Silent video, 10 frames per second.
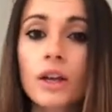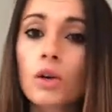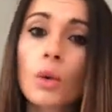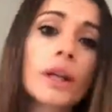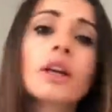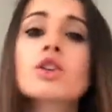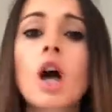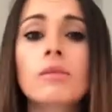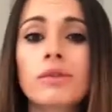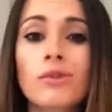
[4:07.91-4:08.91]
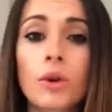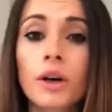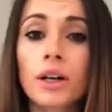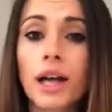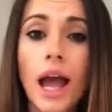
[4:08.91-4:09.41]
quitting a job
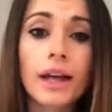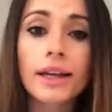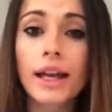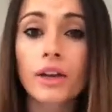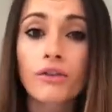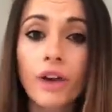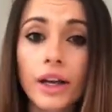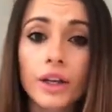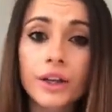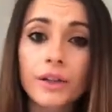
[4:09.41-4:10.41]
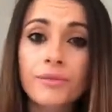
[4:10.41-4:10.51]
before getting fired.